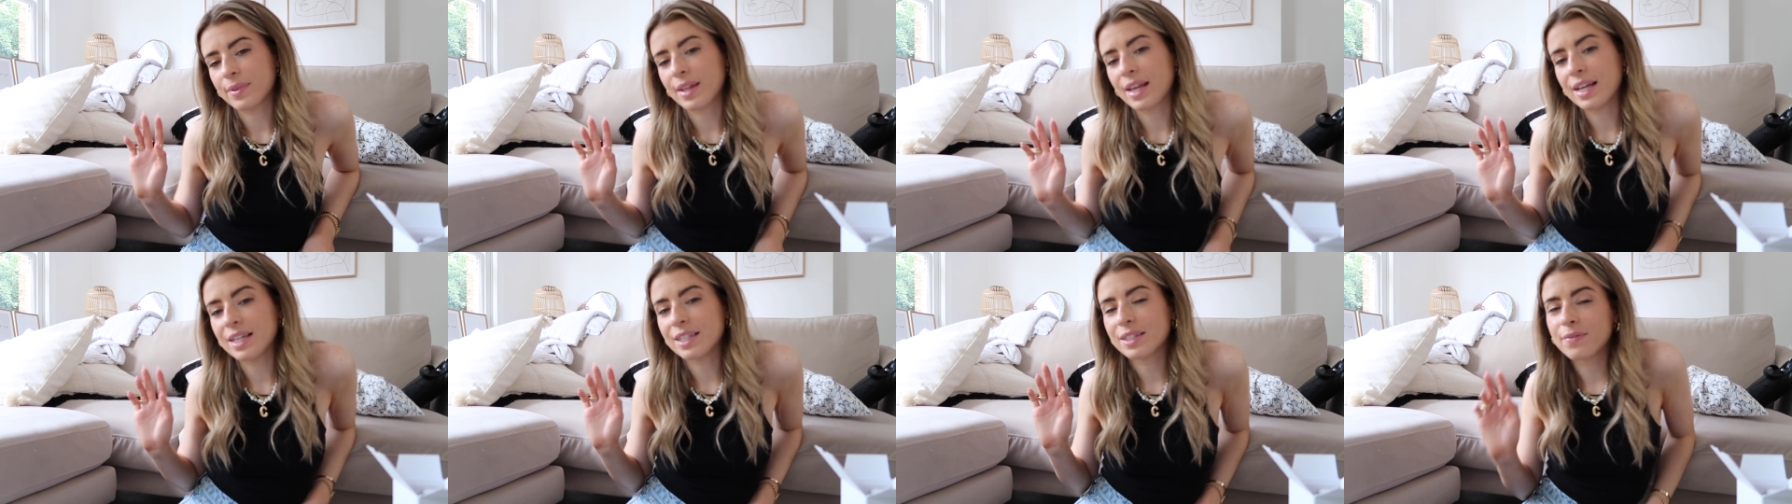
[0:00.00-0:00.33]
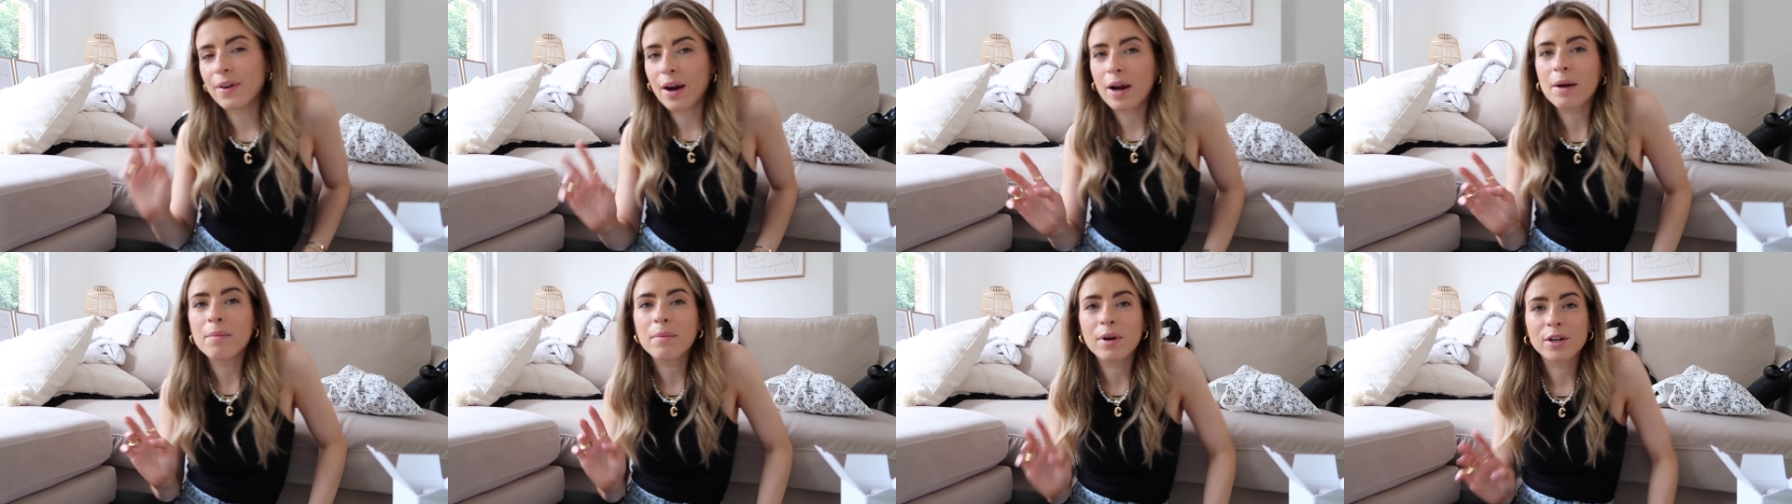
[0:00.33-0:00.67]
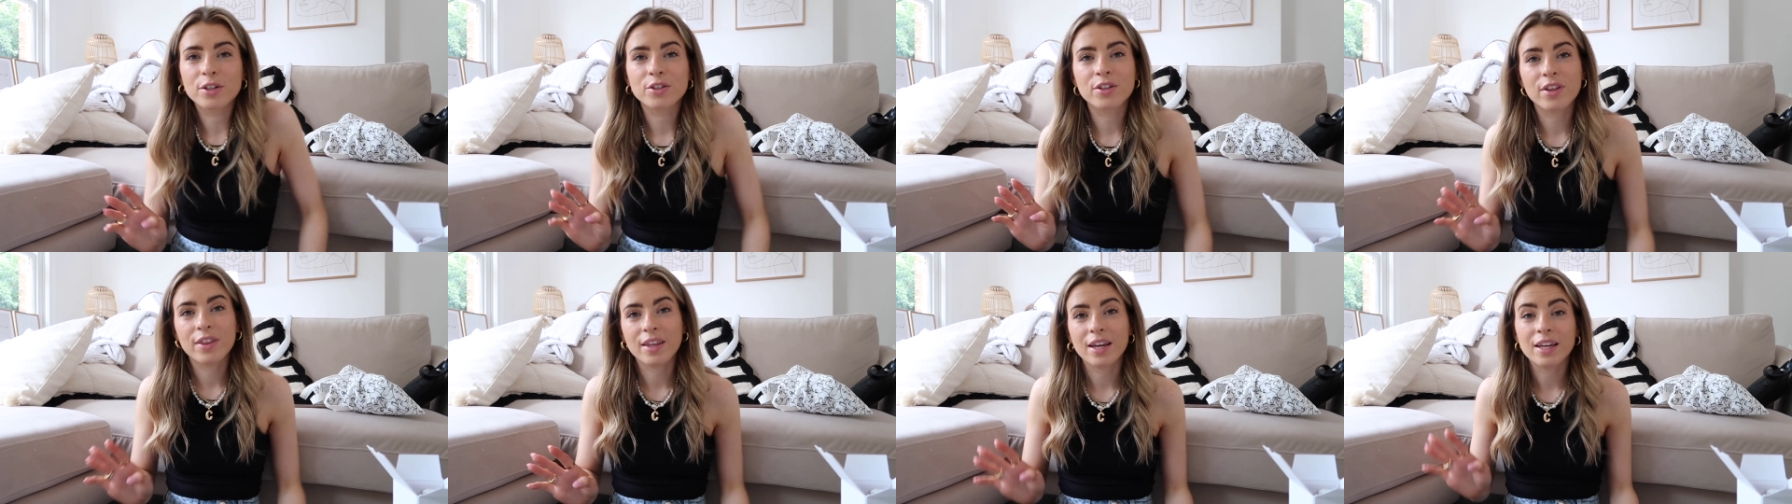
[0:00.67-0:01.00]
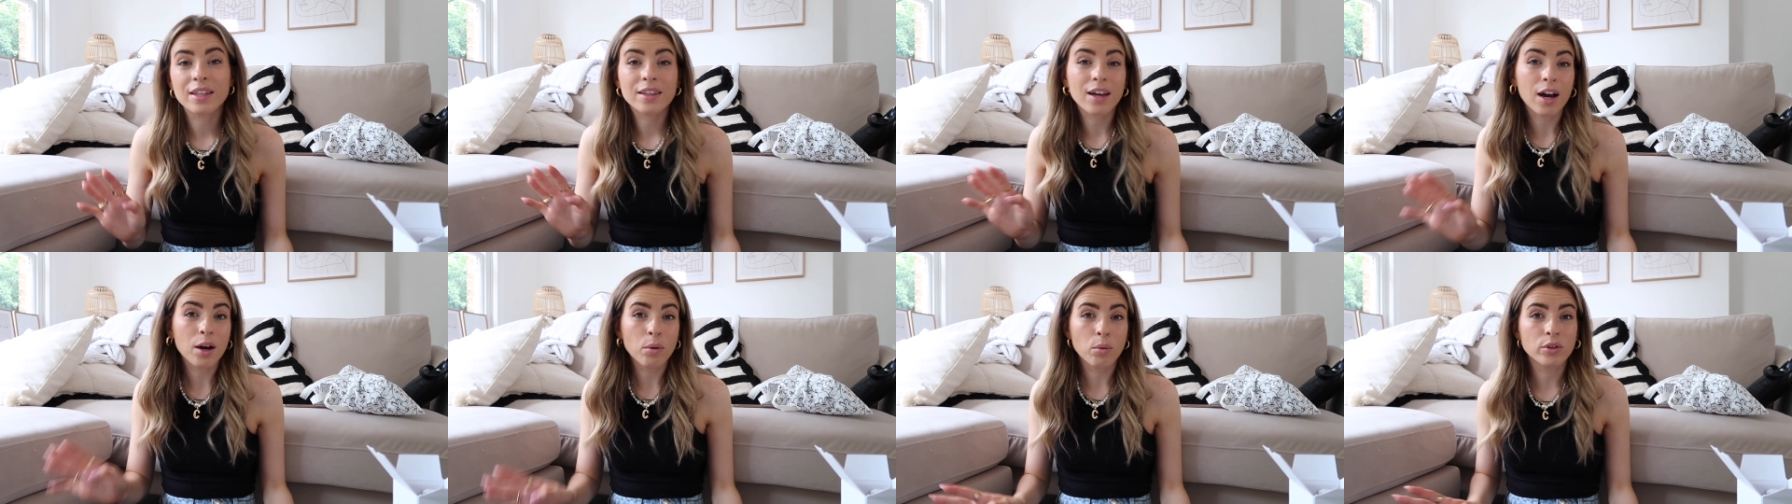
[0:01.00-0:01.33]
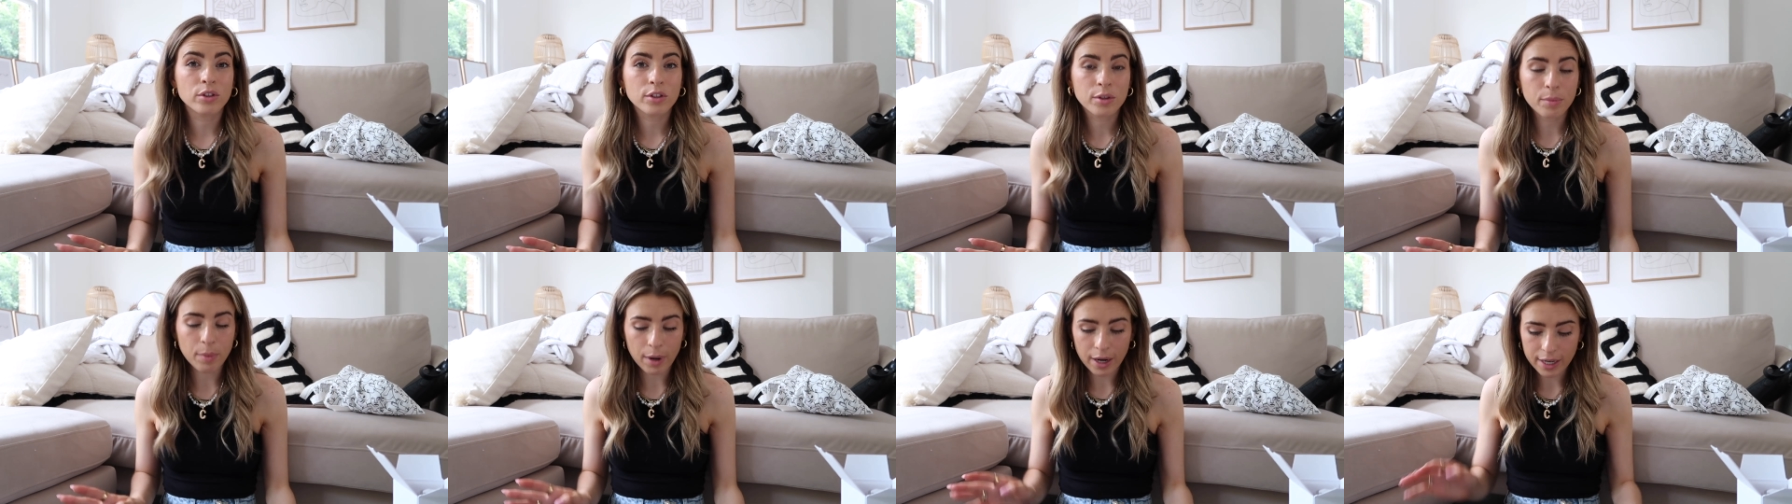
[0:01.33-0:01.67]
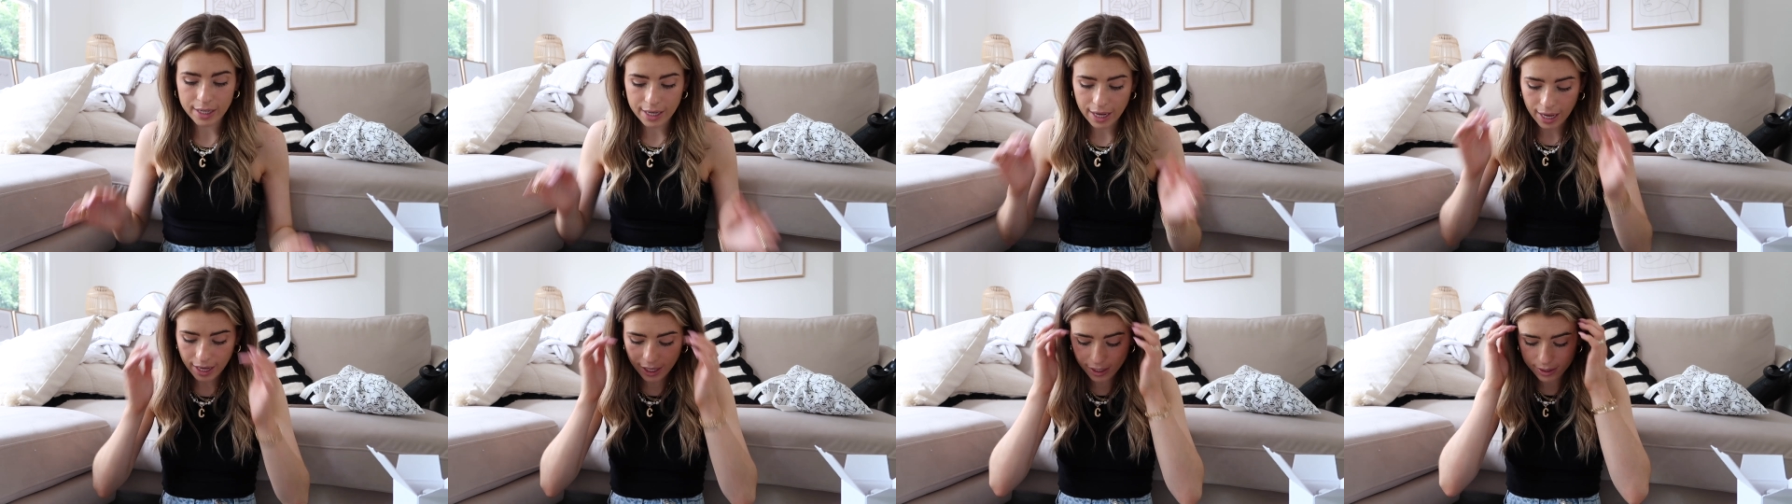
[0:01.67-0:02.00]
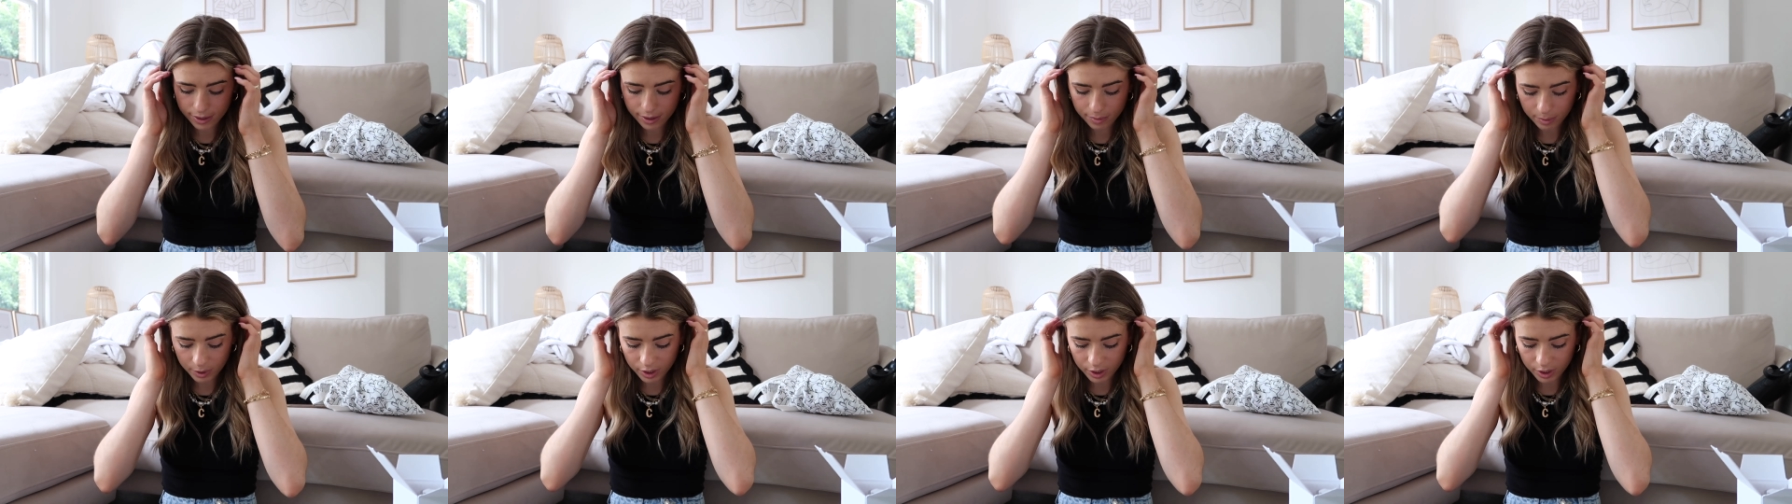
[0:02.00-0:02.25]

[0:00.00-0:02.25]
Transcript: It's very much the thing that I want to buy next